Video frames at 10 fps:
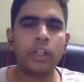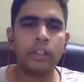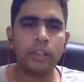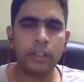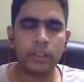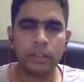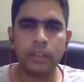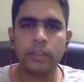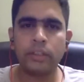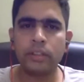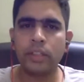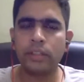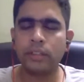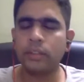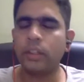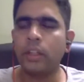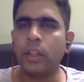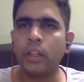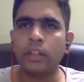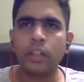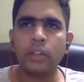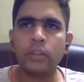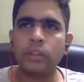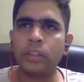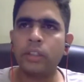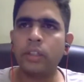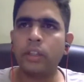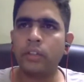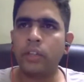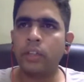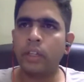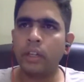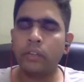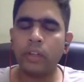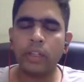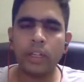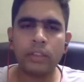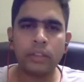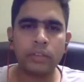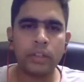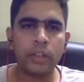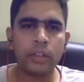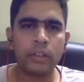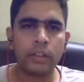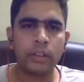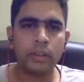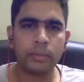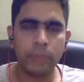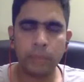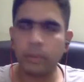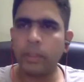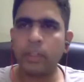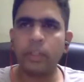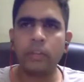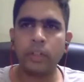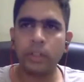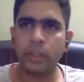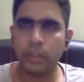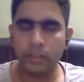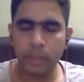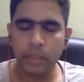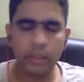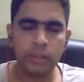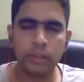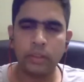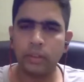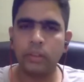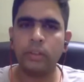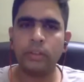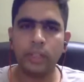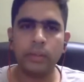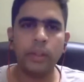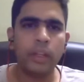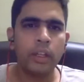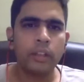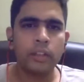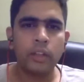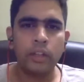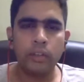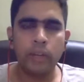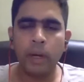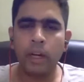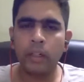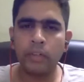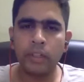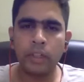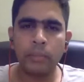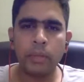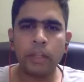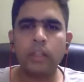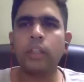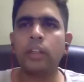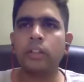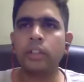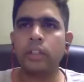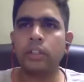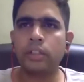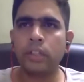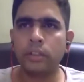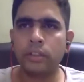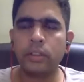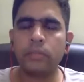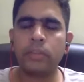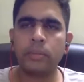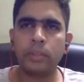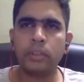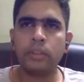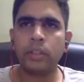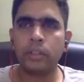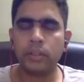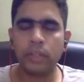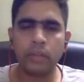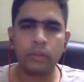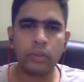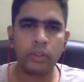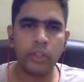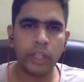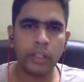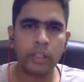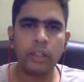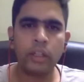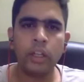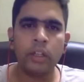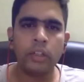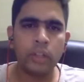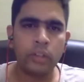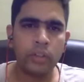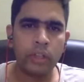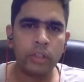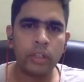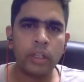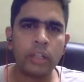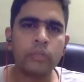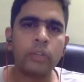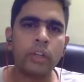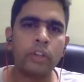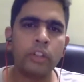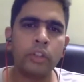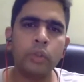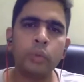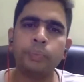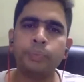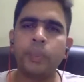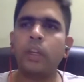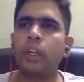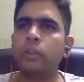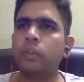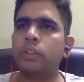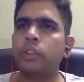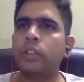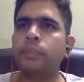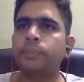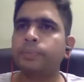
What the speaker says: attended Sharath's classes. So I would say that every class of Sharath, people might have attended Barney's and all. Yeah. So every part of either Barney or Sharath's classes have some other staff who are taken. So every other class would have a new, I would say,